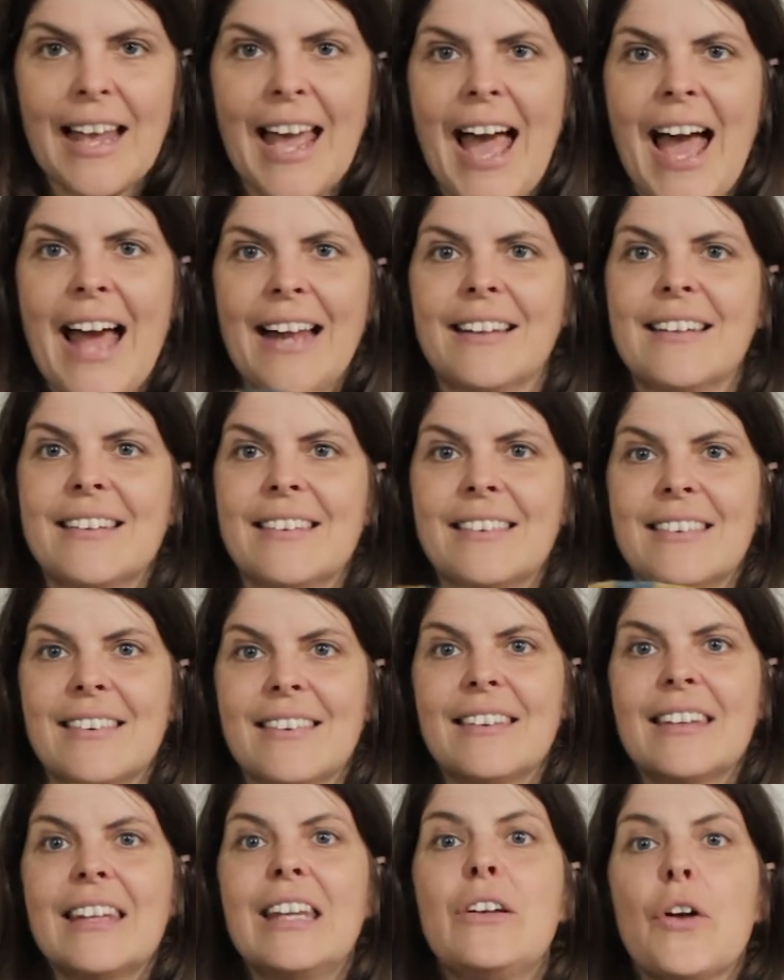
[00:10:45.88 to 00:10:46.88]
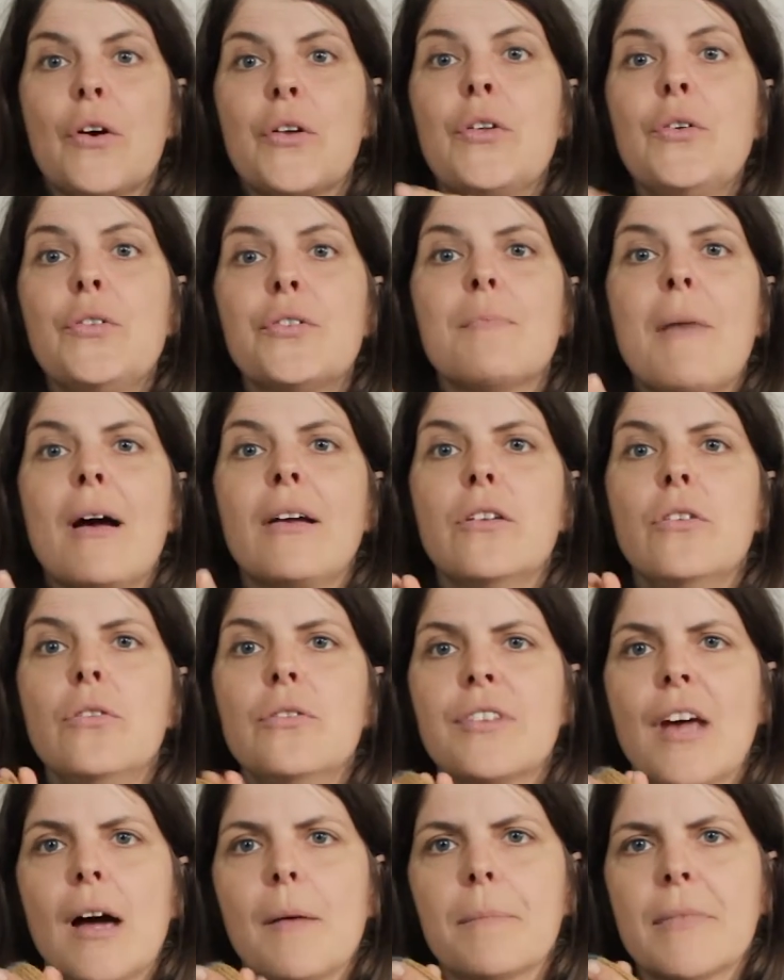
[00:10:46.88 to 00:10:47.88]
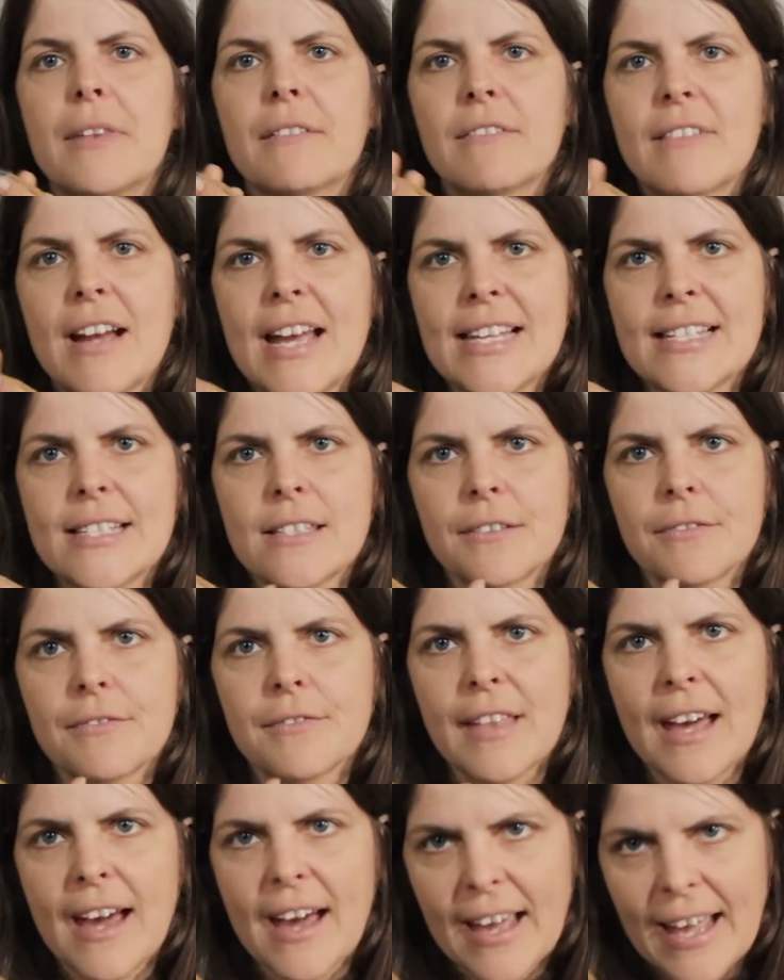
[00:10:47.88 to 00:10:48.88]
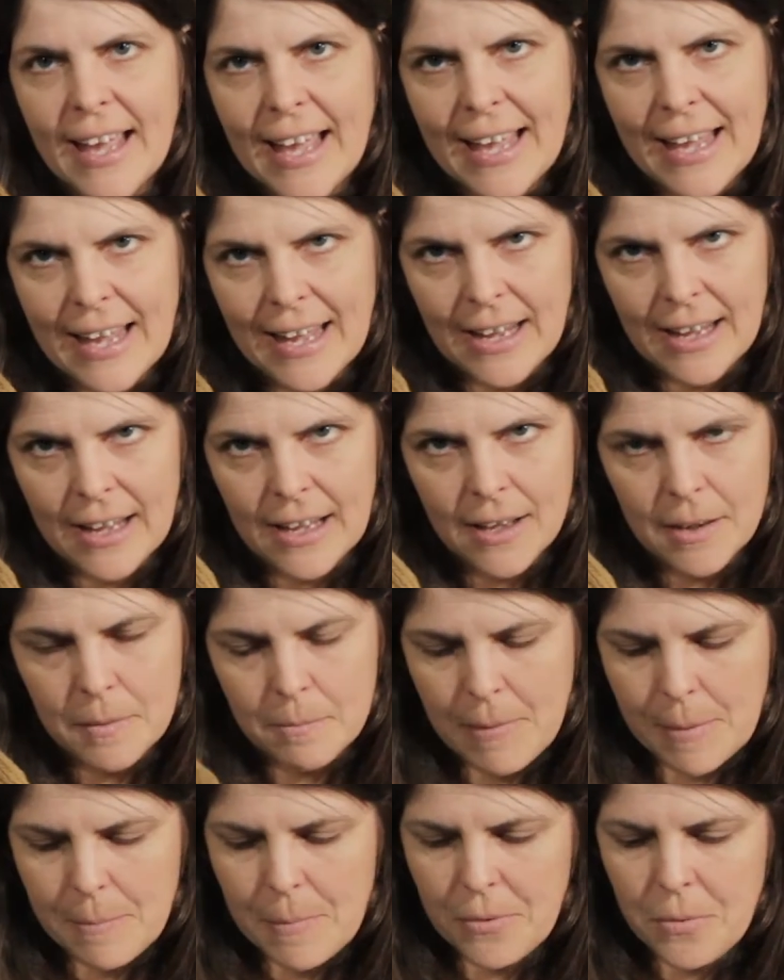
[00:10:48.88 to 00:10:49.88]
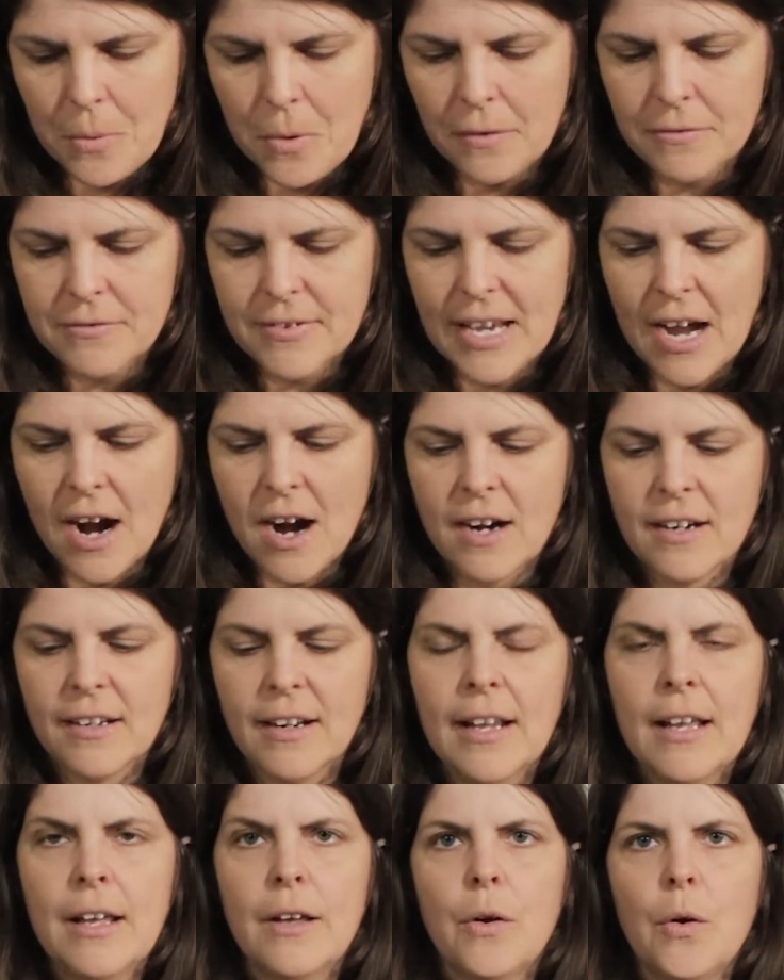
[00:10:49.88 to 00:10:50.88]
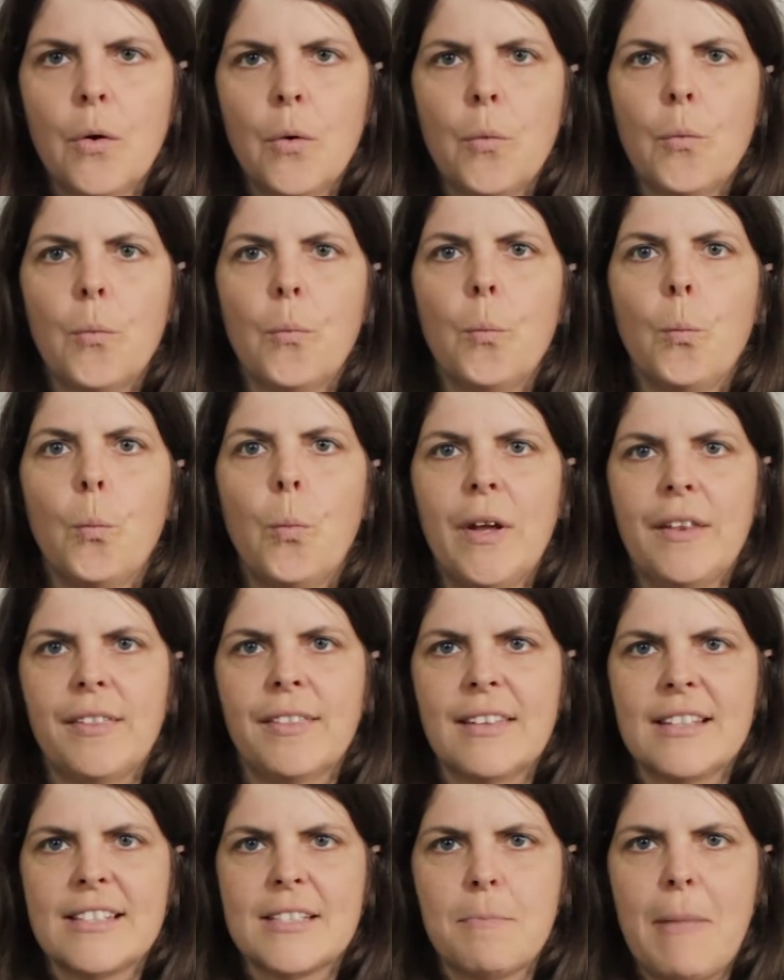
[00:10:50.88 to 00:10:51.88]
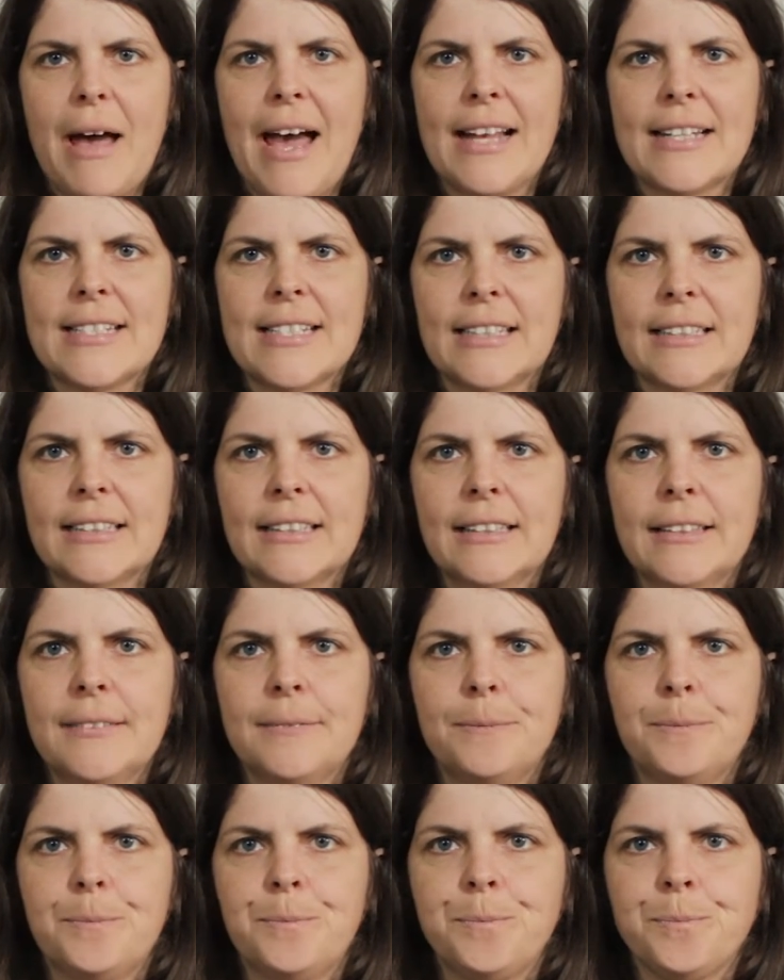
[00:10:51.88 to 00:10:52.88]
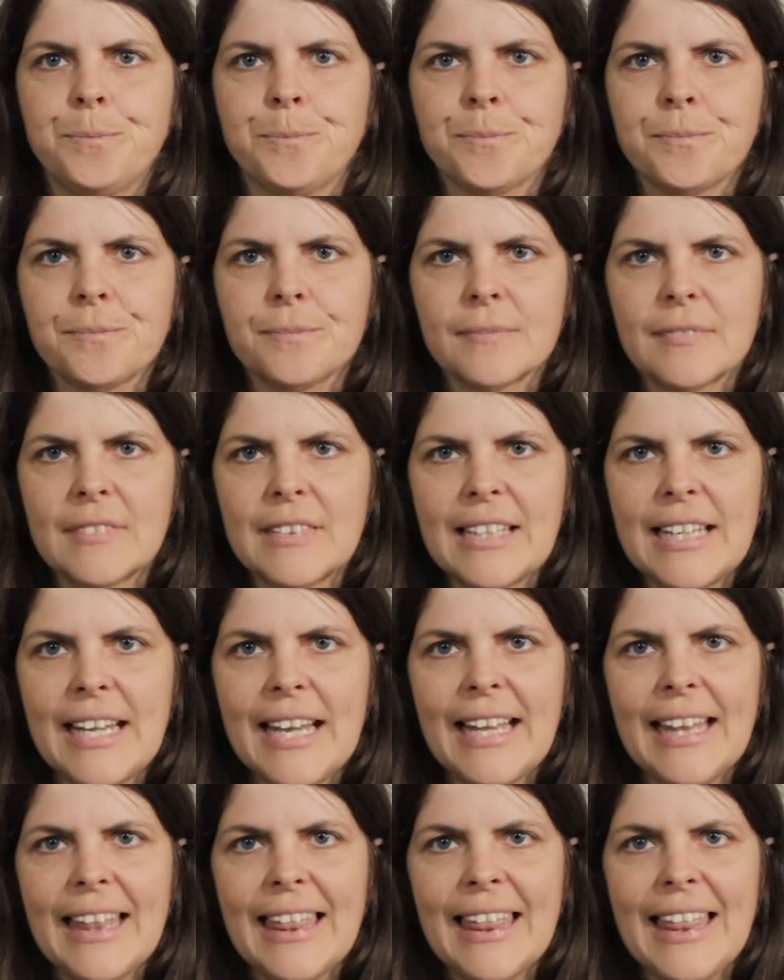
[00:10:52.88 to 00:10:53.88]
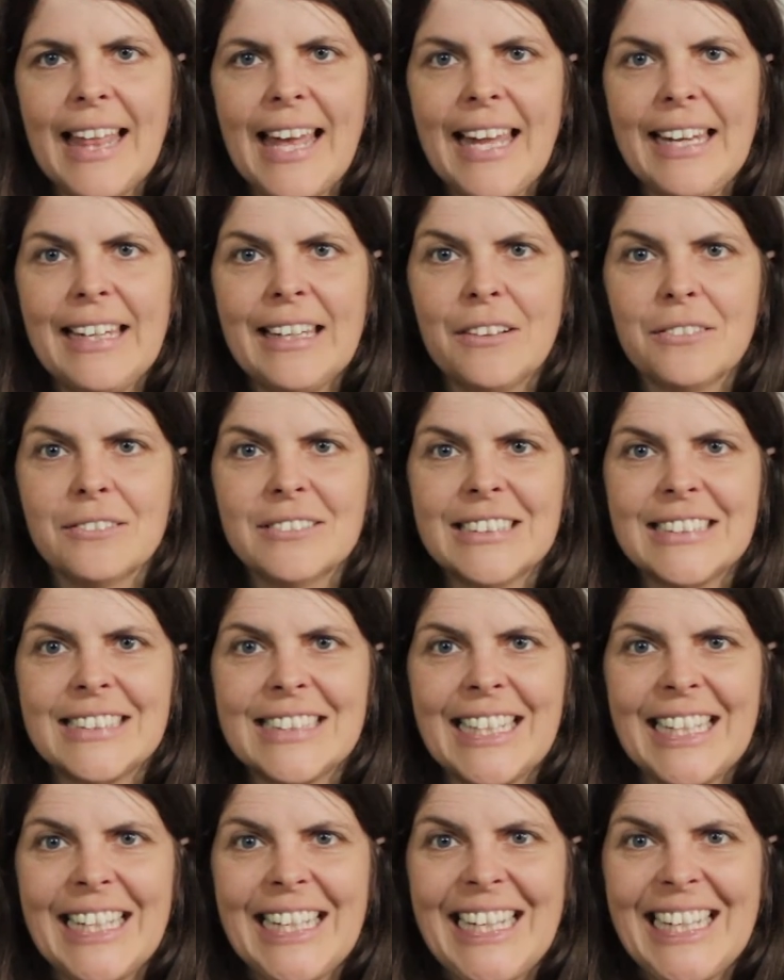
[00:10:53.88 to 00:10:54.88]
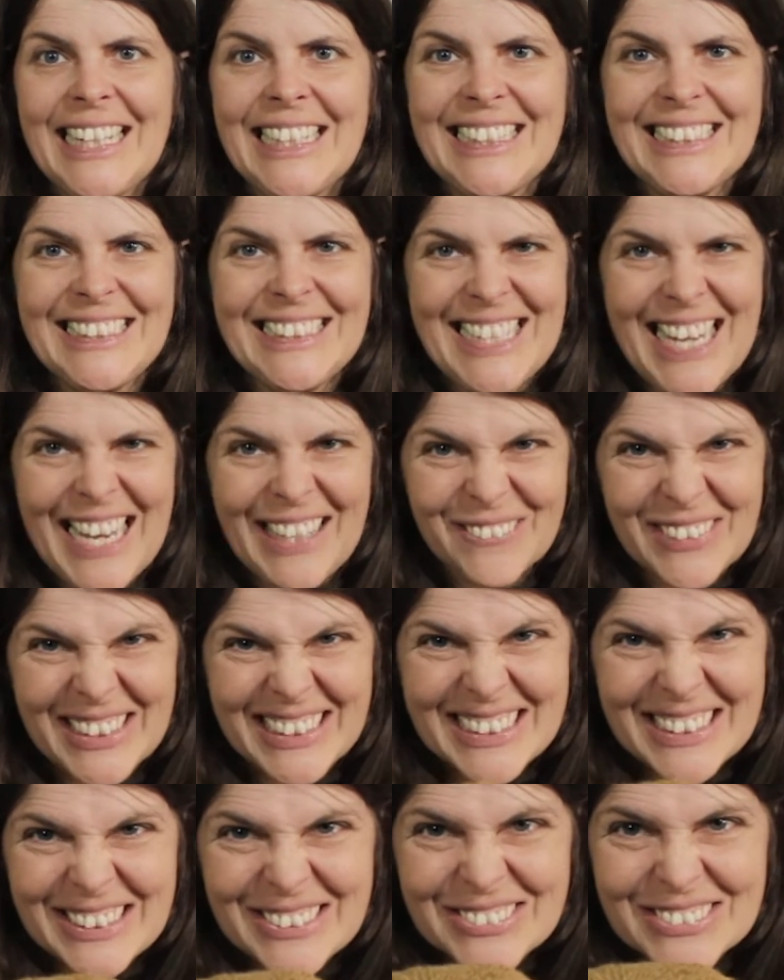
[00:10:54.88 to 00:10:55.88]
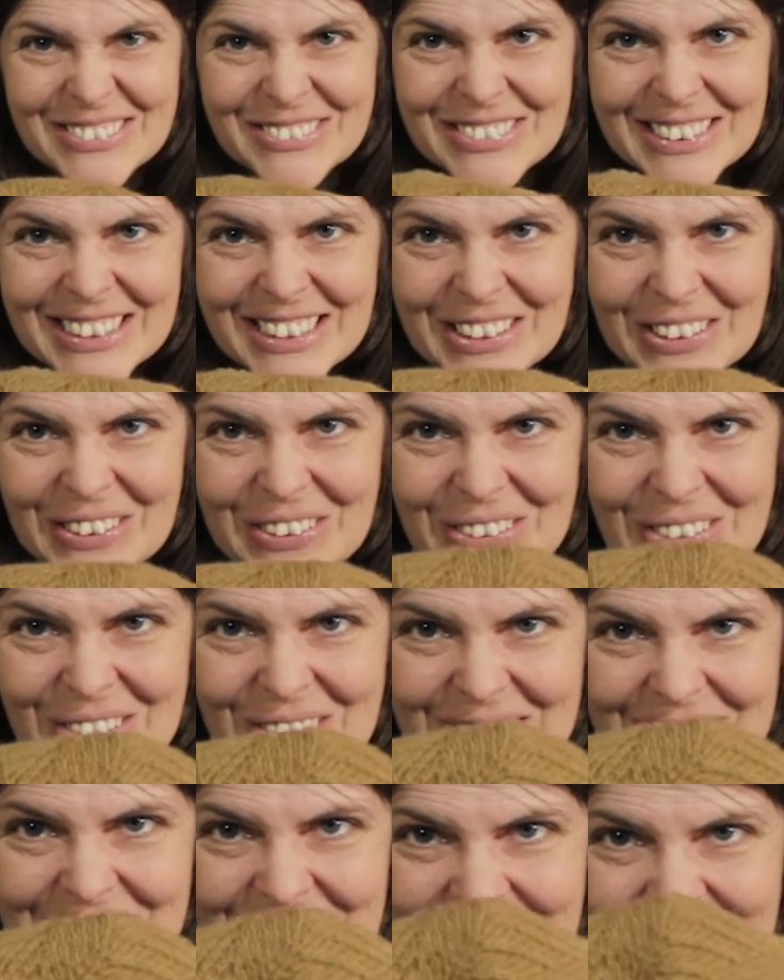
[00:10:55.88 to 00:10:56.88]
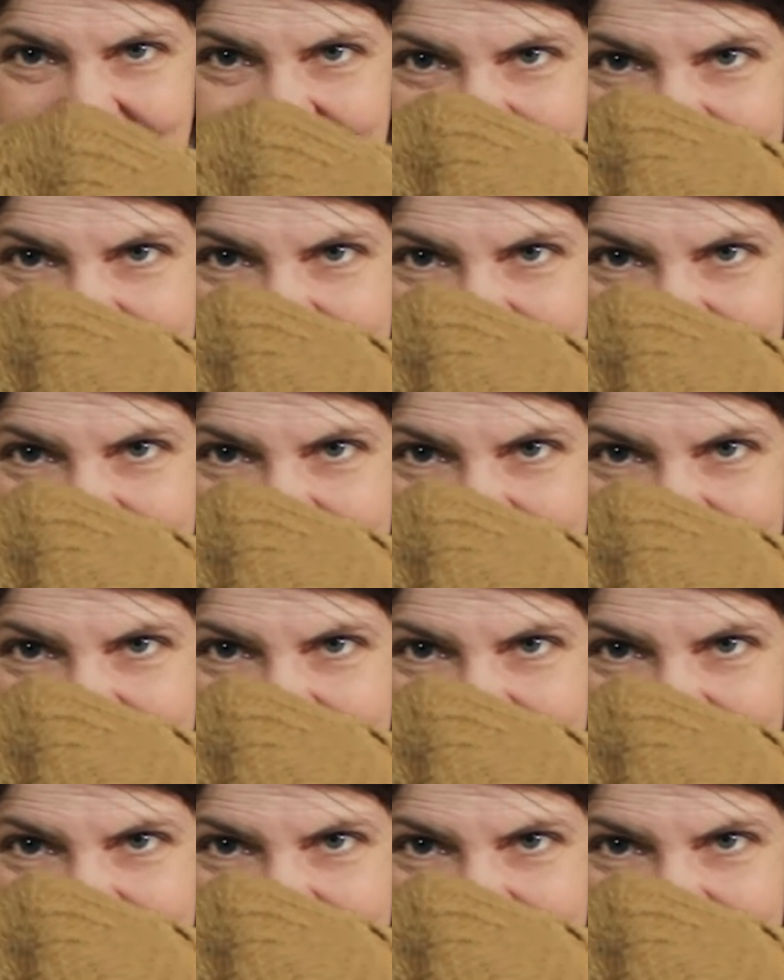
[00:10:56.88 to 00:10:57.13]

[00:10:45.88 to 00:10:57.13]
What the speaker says: add, you know, use up the rest of that Hey Mama Wolf yarn with this pattern. And then obviously I didn't have enough of the gold, so